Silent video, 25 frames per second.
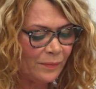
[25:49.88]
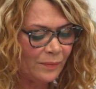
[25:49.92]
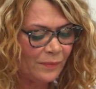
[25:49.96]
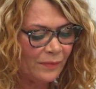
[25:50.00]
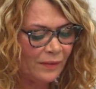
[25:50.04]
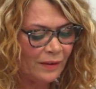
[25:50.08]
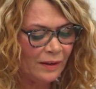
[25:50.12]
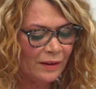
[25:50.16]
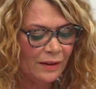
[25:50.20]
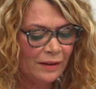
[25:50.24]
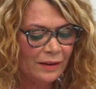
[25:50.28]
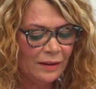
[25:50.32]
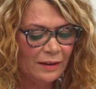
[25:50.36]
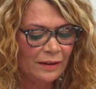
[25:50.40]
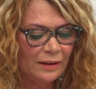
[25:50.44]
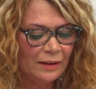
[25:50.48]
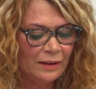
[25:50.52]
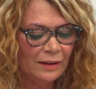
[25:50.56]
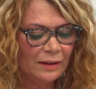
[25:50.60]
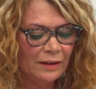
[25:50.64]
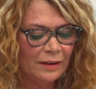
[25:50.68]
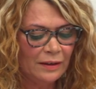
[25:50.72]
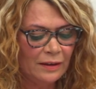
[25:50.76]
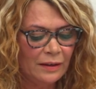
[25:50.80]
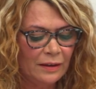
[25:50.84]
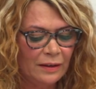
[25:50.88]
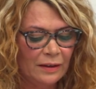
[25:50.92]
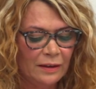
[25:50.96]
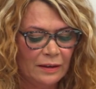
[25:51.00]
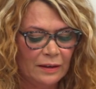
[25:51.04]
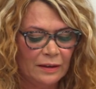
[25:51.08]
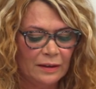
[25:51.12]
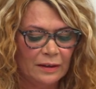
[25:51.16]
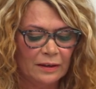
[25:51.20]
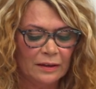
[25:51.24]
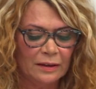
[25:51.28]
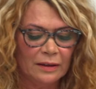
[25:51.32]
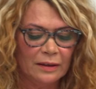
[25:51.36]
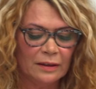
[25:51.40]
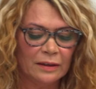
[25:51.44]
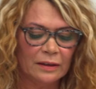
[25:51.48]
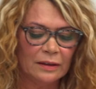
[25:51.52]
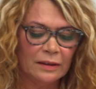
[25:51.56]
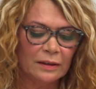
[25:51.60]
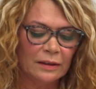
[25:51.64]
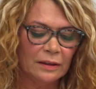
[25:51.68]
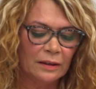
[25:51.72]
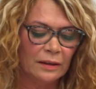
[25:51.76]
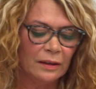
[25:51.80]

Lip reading: No one is speaking in this clip.